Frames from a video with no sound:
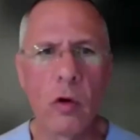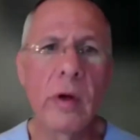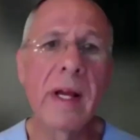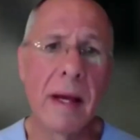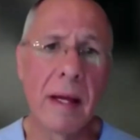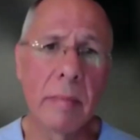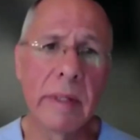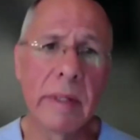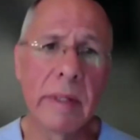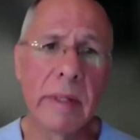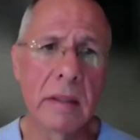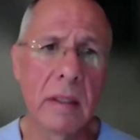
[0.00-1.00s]
it can be
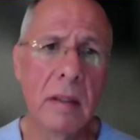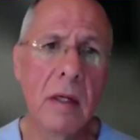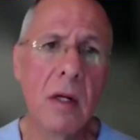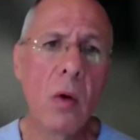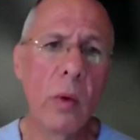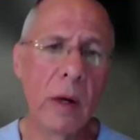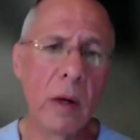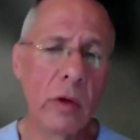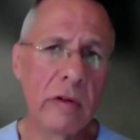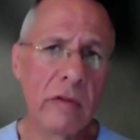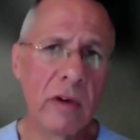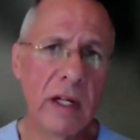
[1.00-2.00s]
corrected, what I
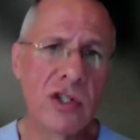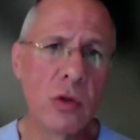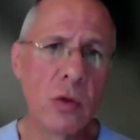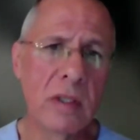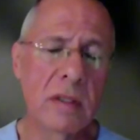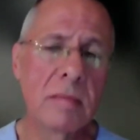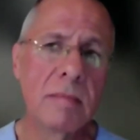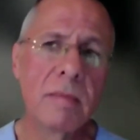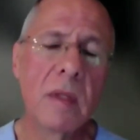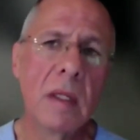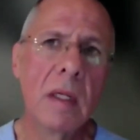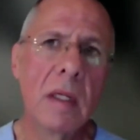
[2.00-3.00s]
would advise you is
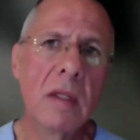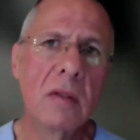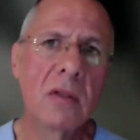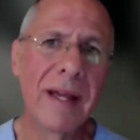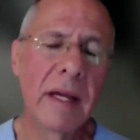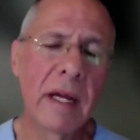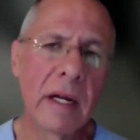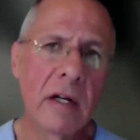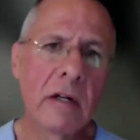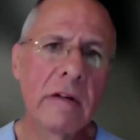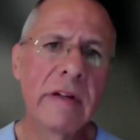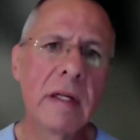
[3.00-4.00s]
take
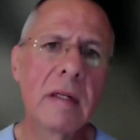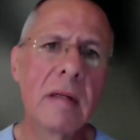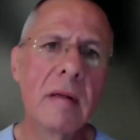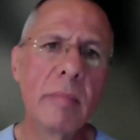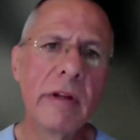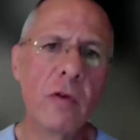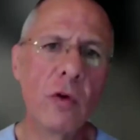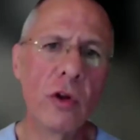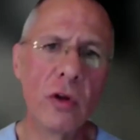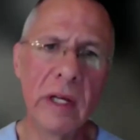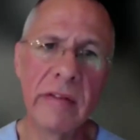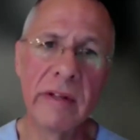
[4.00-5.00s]
care of it before
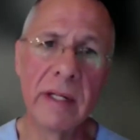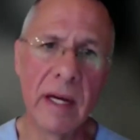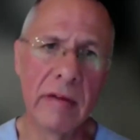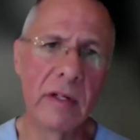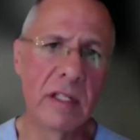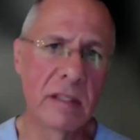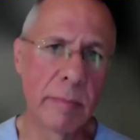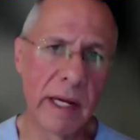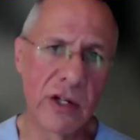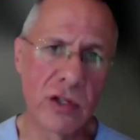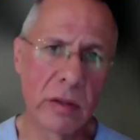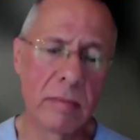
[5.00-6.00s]
you even have an
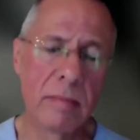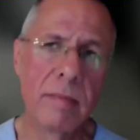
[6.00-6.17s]
inspection.